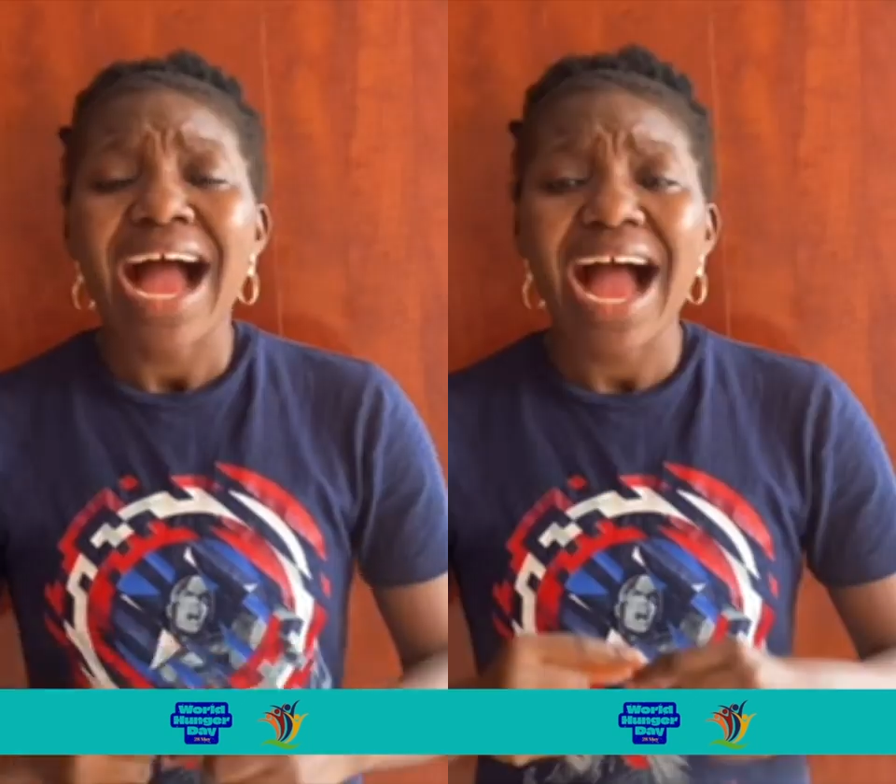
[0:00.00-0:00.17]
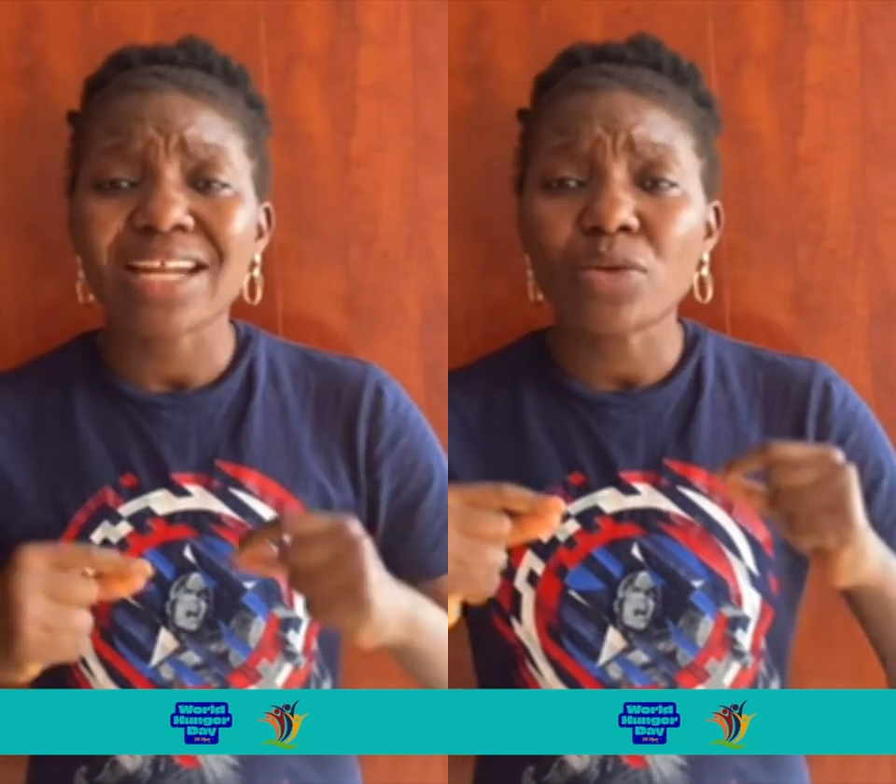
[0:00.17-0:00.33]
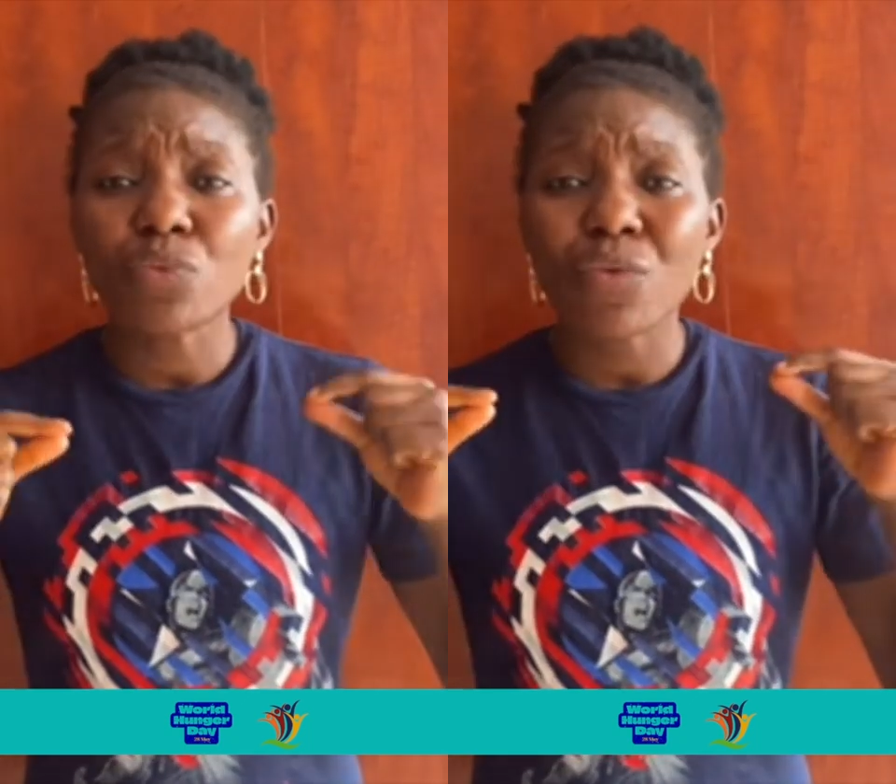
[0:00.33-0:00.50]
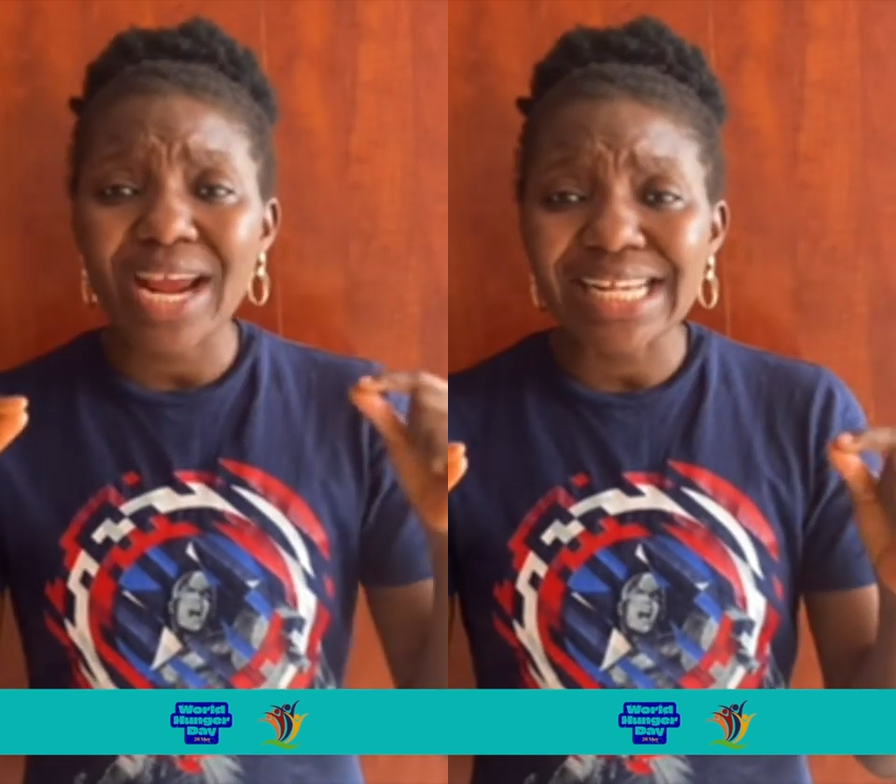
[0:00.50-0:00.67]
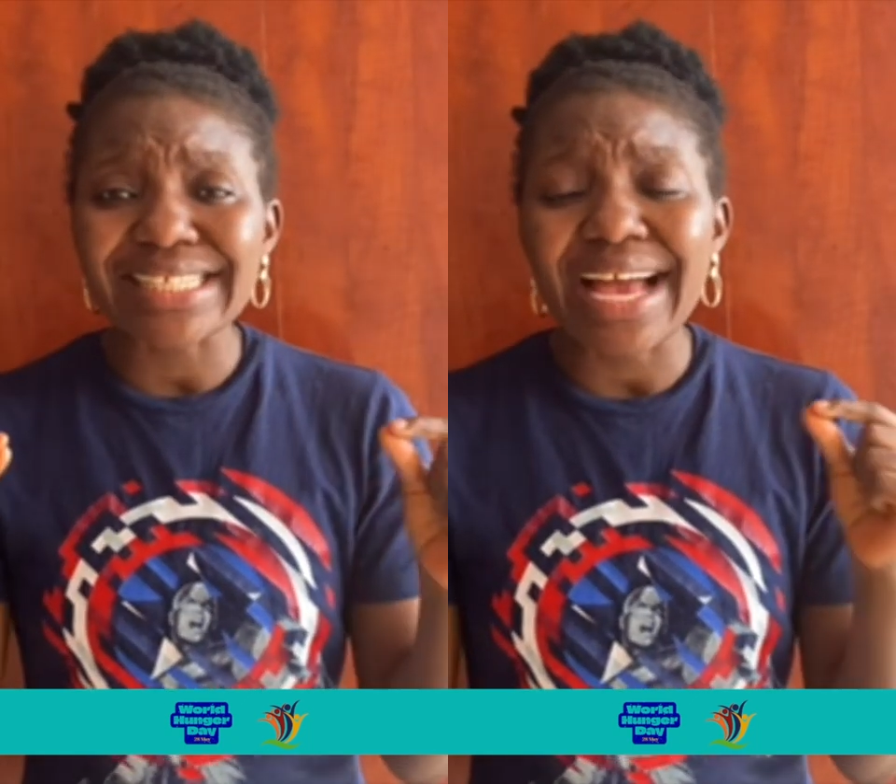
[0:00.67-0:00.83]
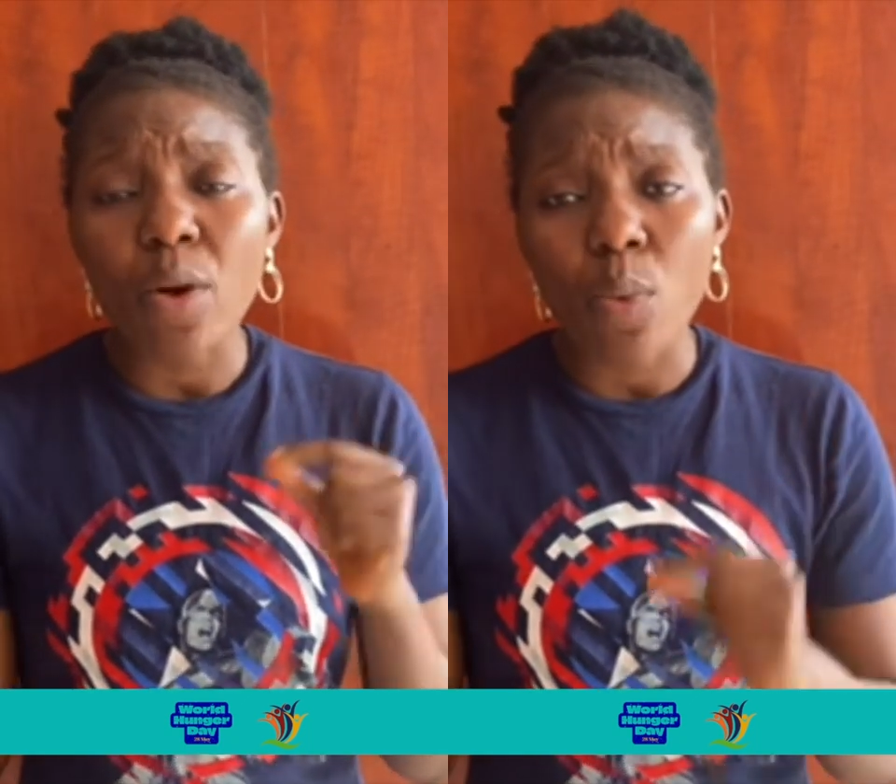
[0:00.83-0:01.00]
And
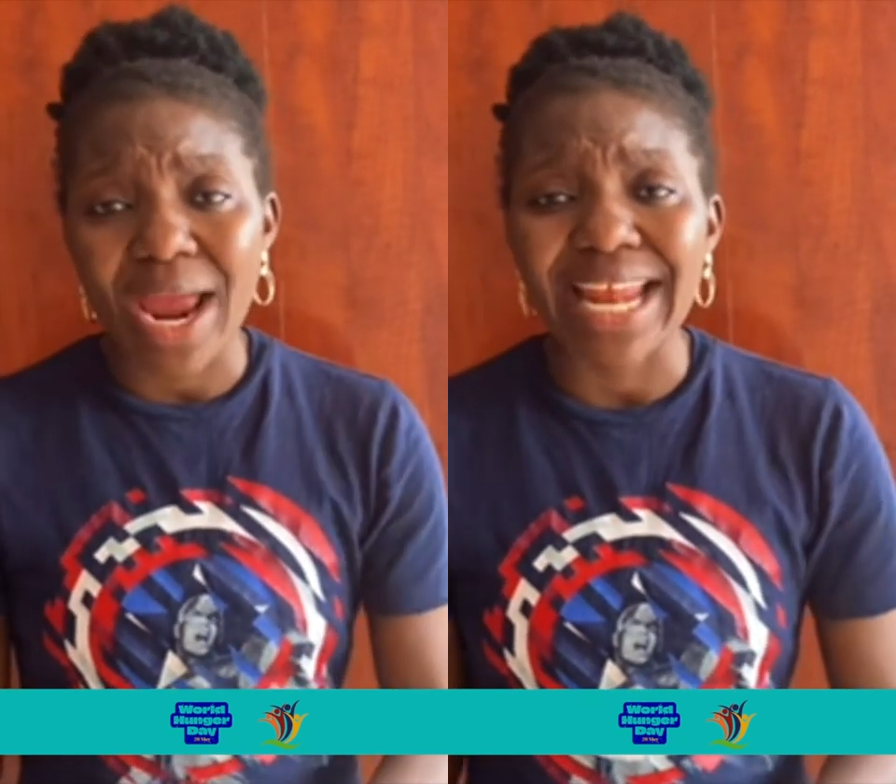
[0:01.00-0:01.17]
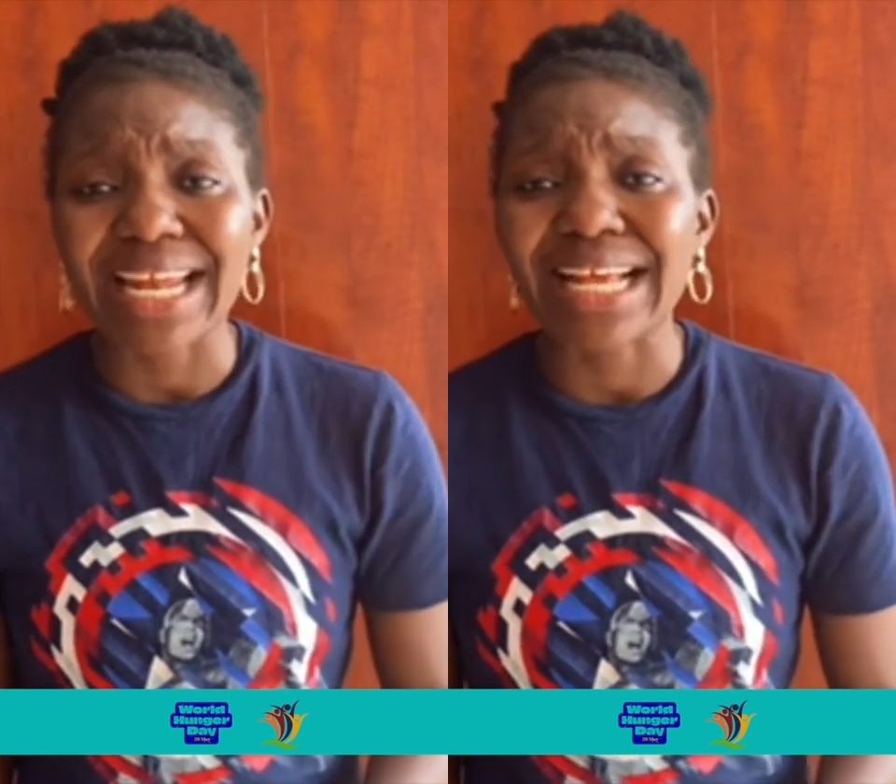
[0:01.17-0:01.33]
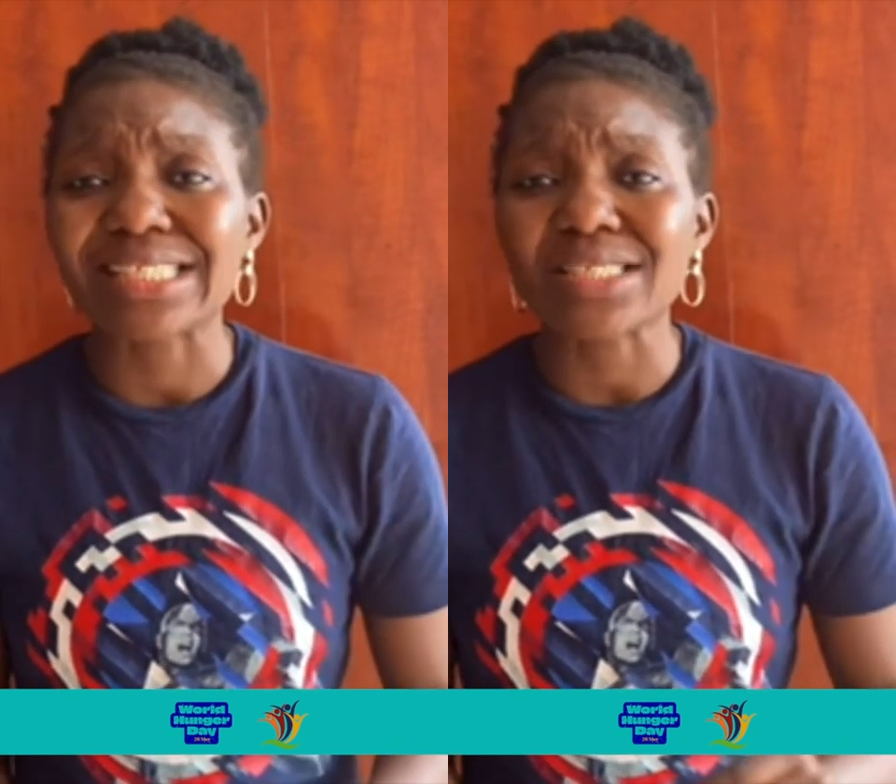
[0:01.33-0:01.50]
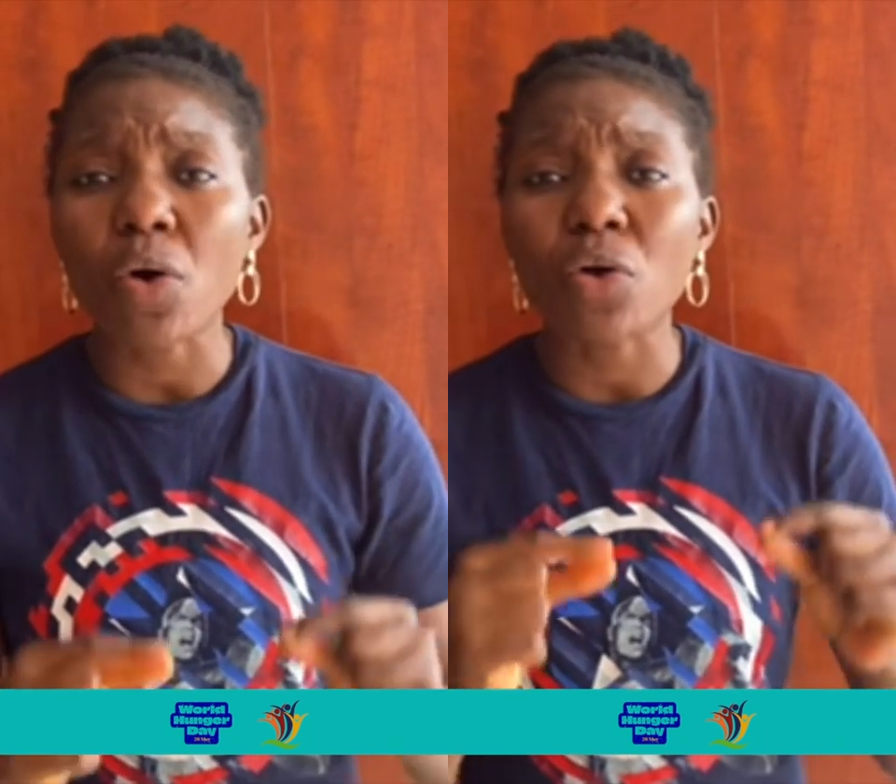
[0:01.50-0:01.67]
raise awareness